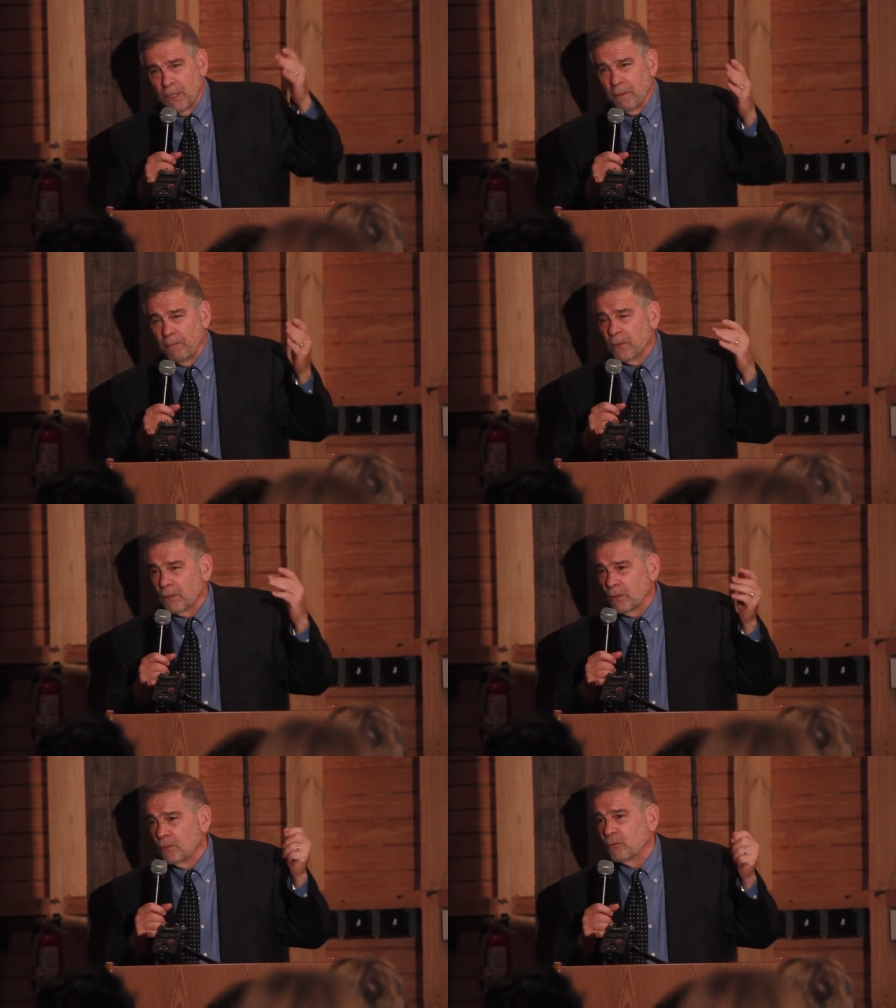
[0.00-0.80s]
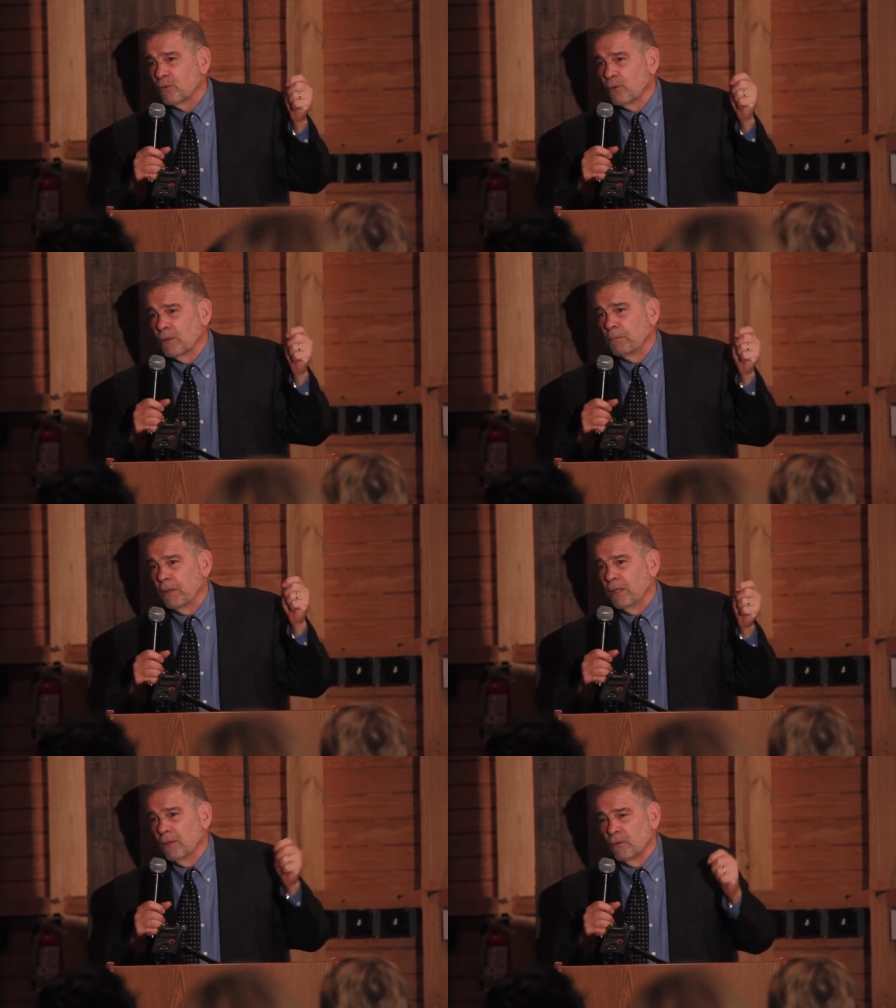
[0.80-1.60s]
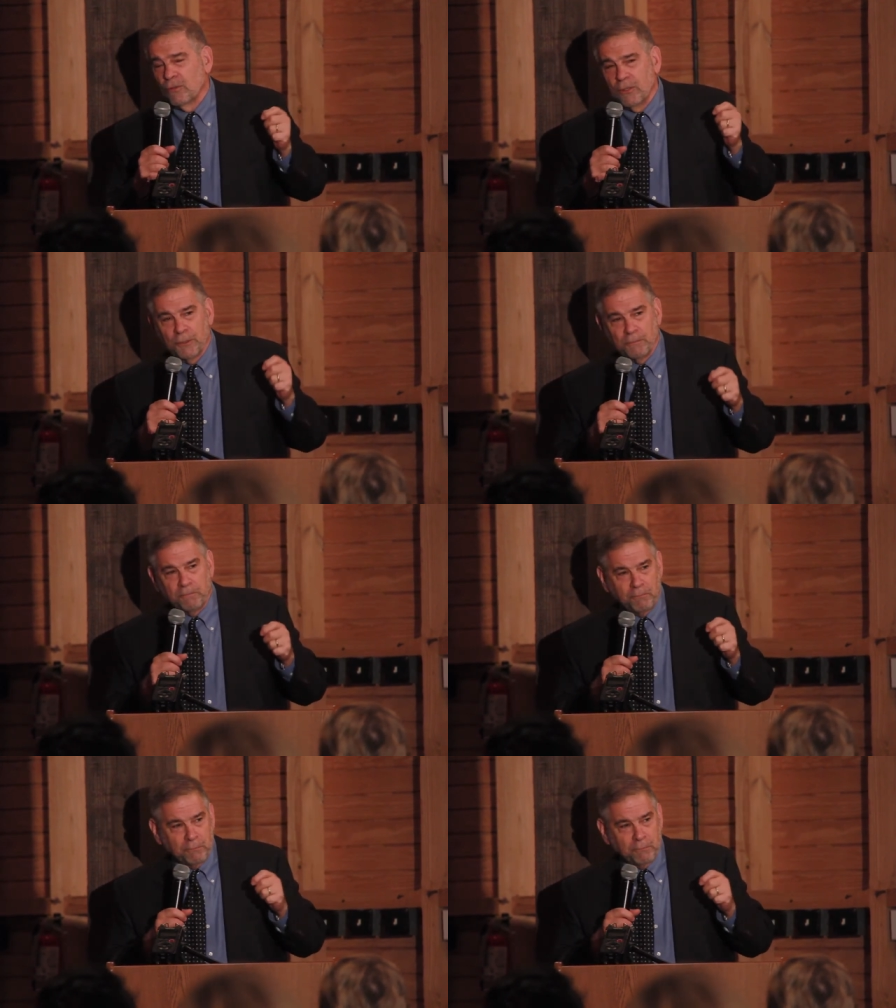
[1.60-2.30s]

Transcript: um, story. Many years ago,